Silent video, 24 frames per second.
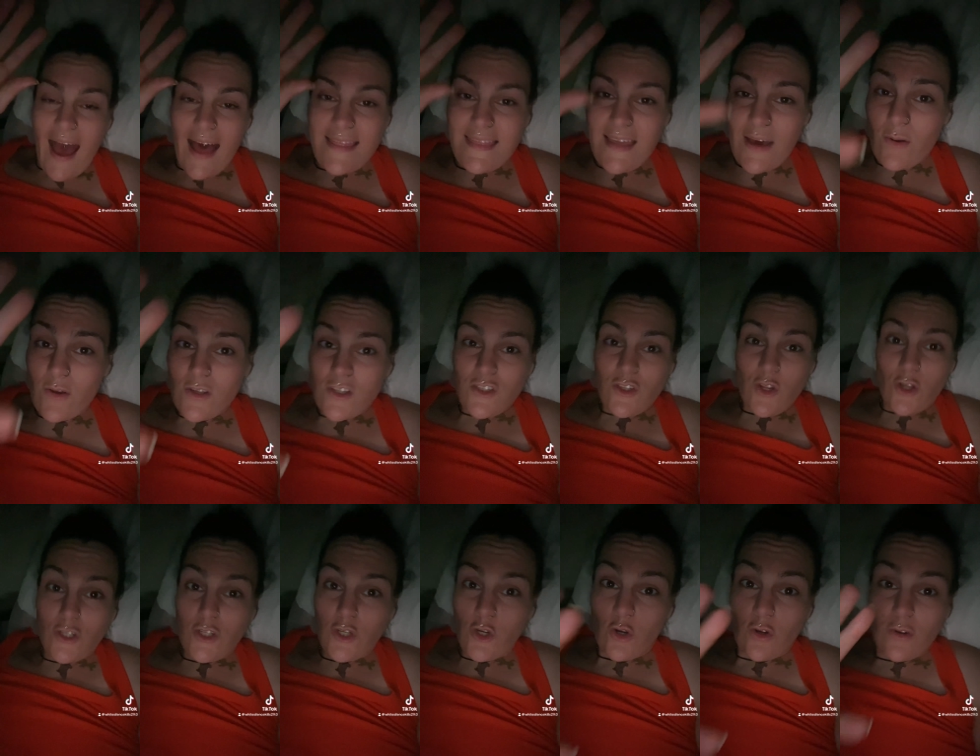and that was
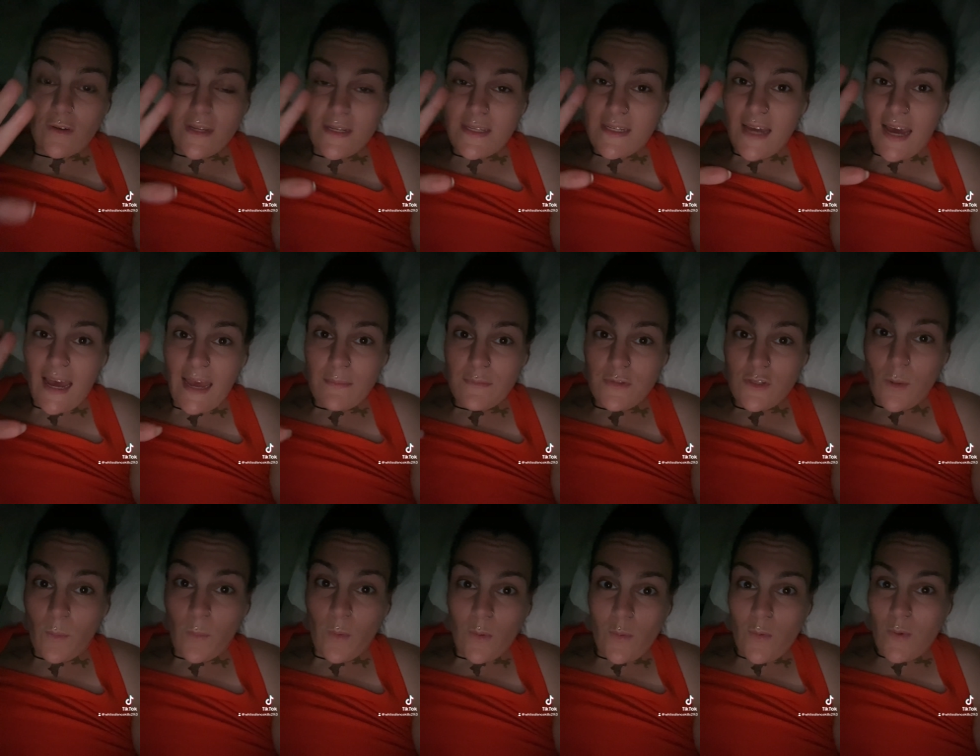not the only time
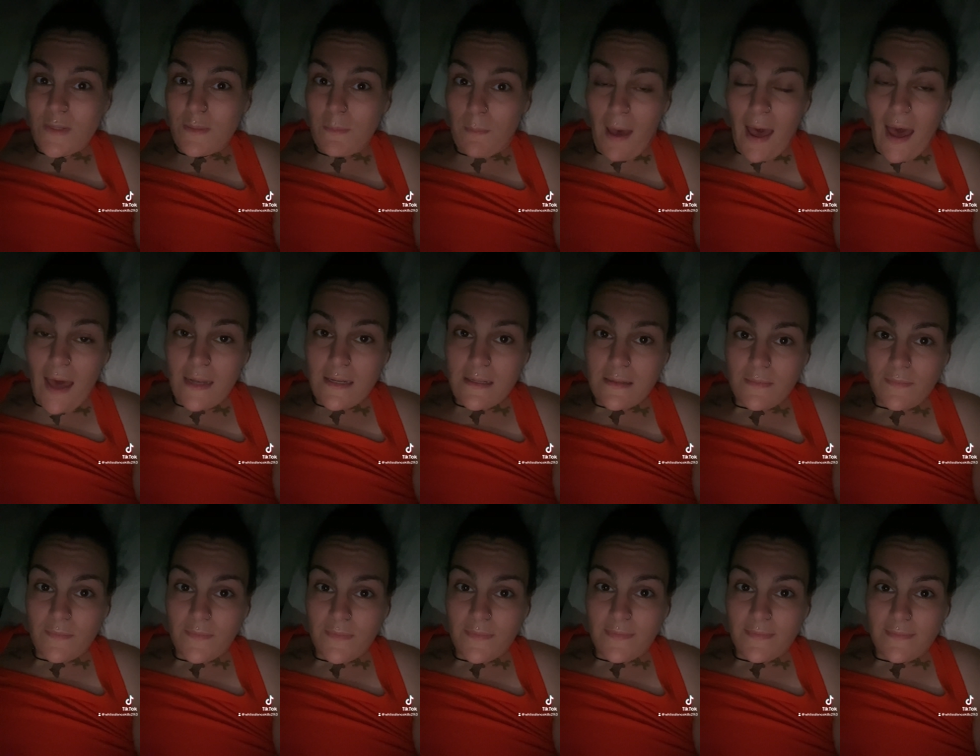someone was mad
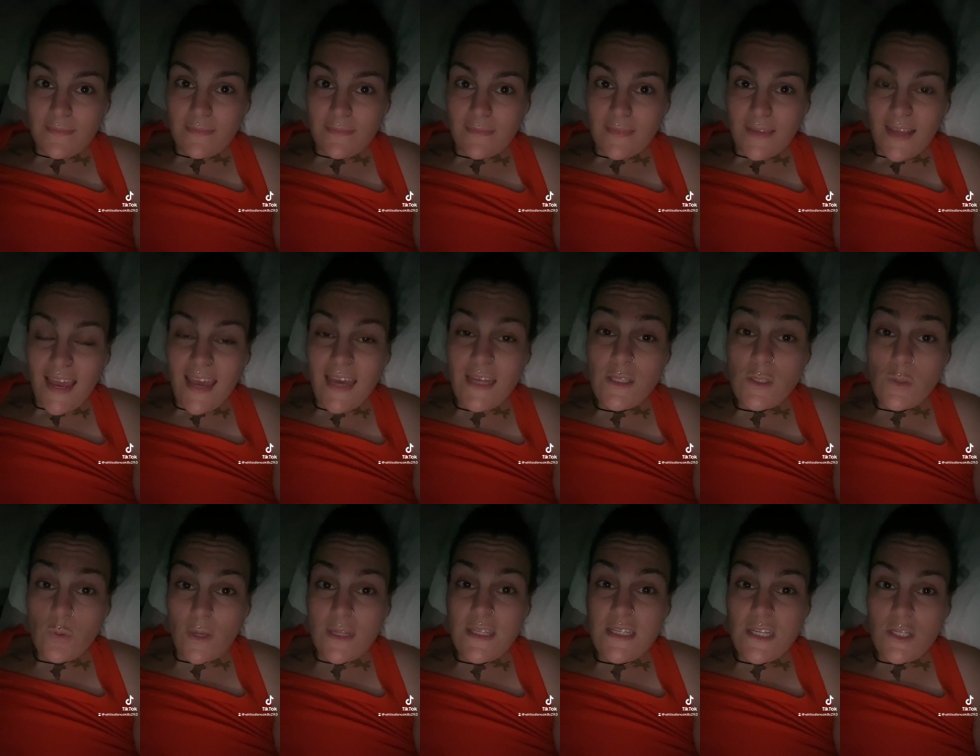in
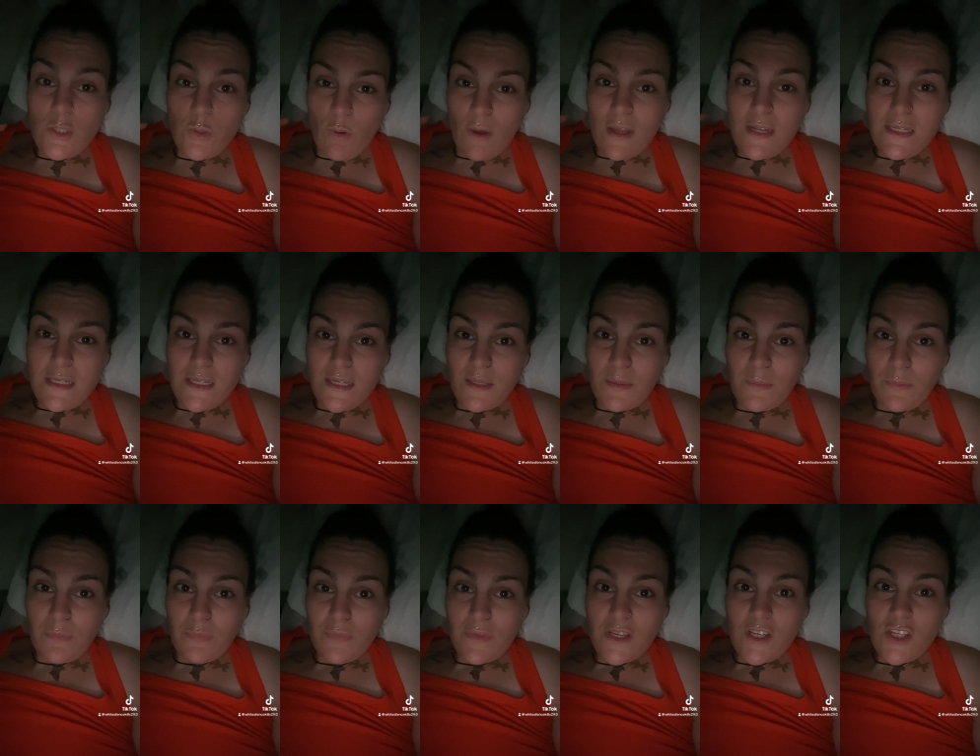2020,
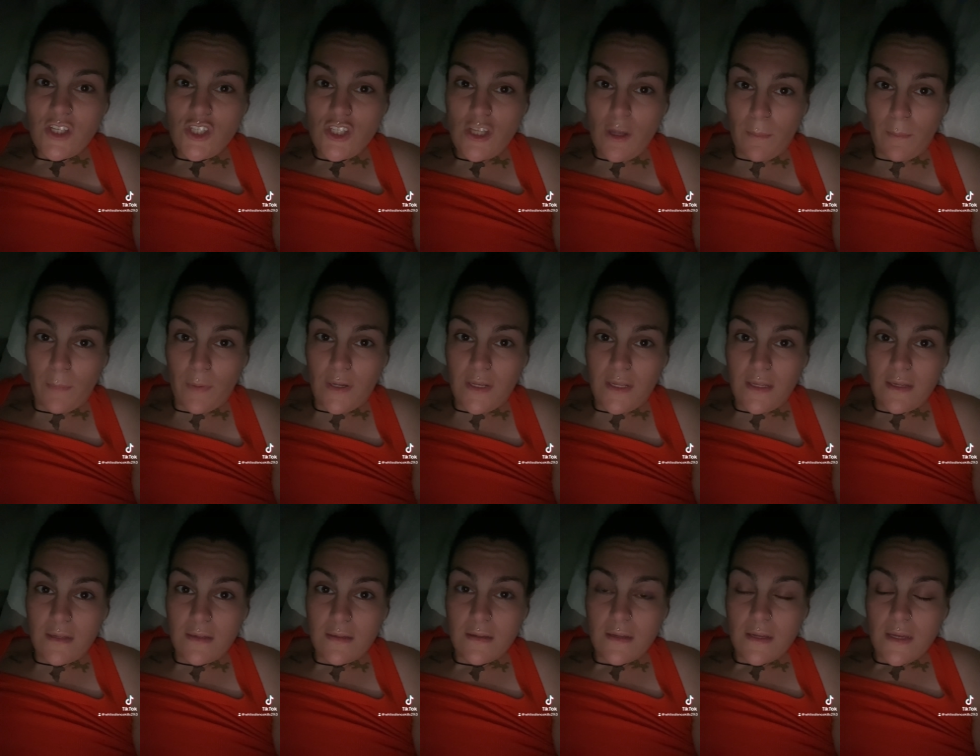
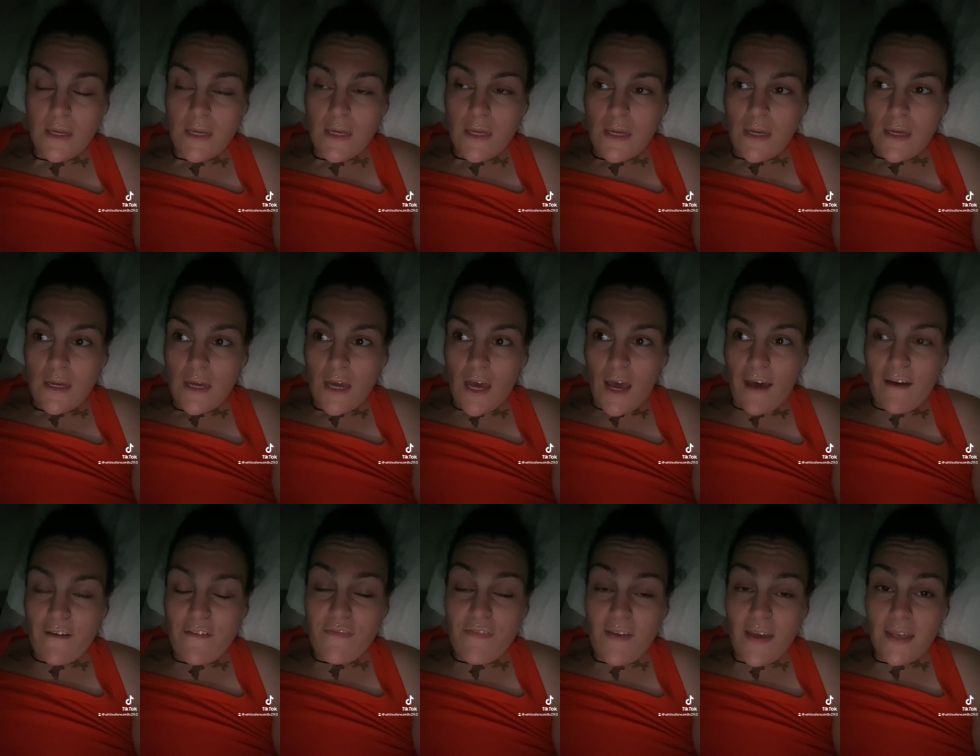somebody
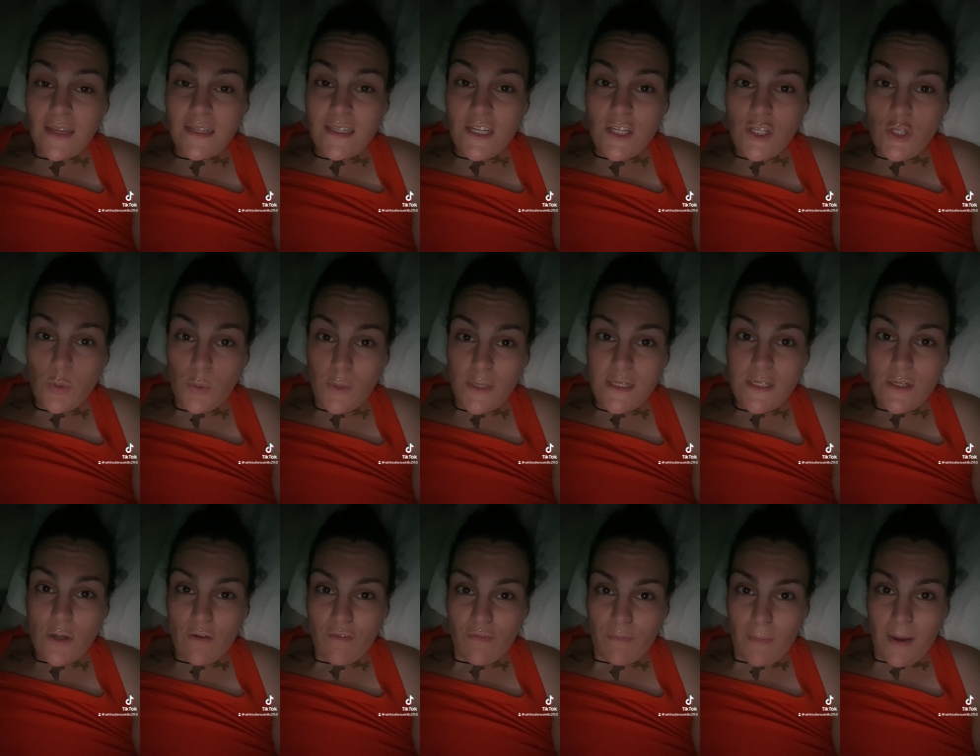uh, faked a tweet
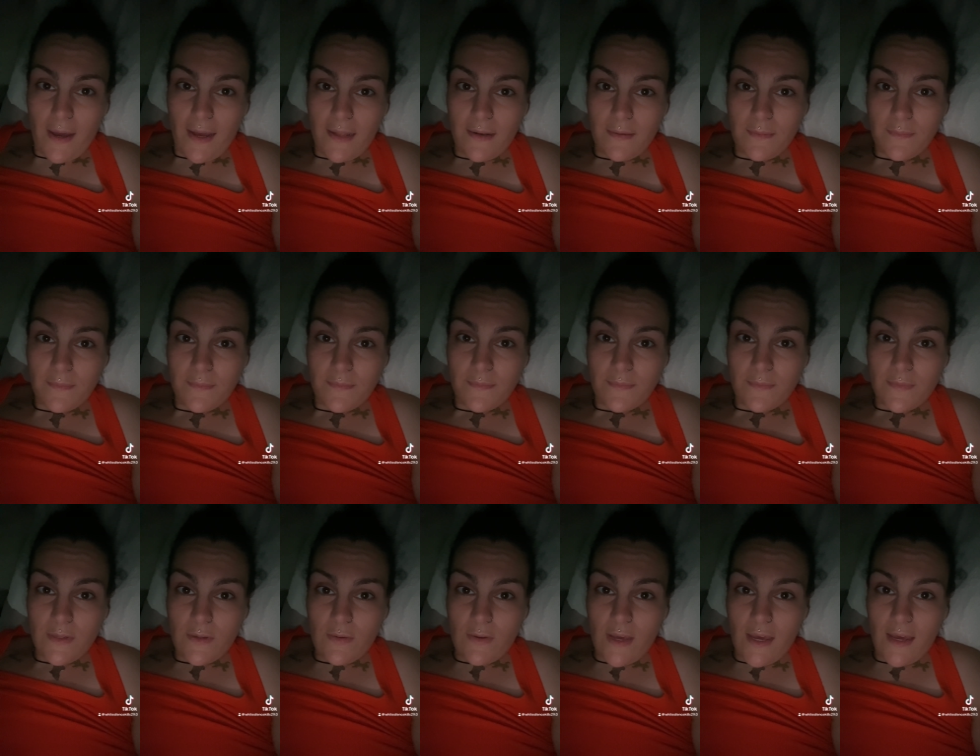of mine,
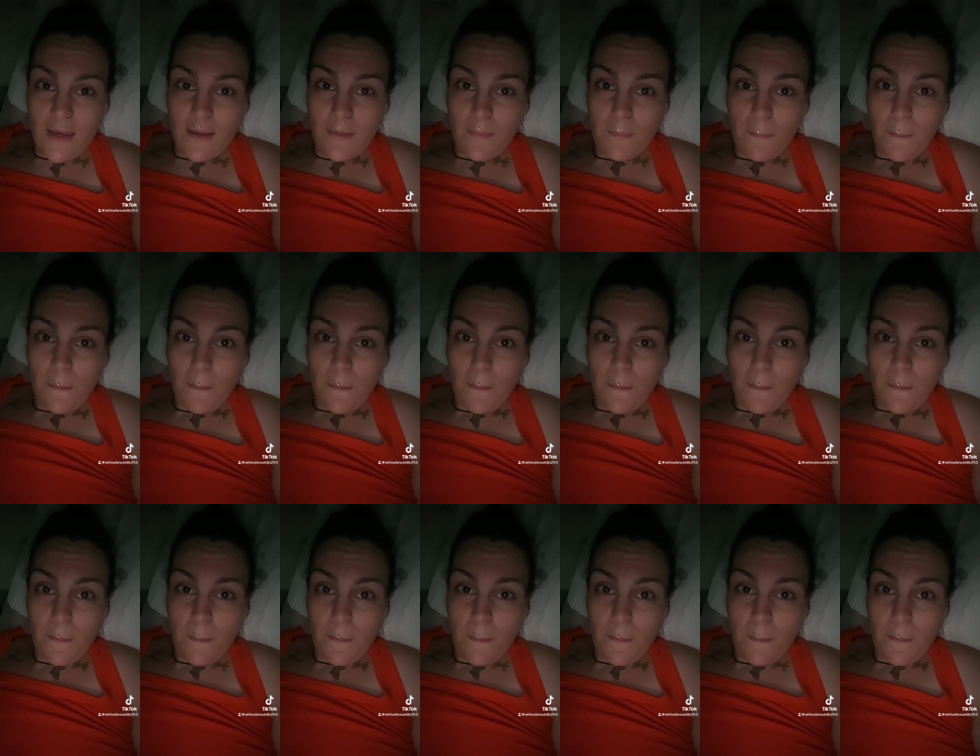okay,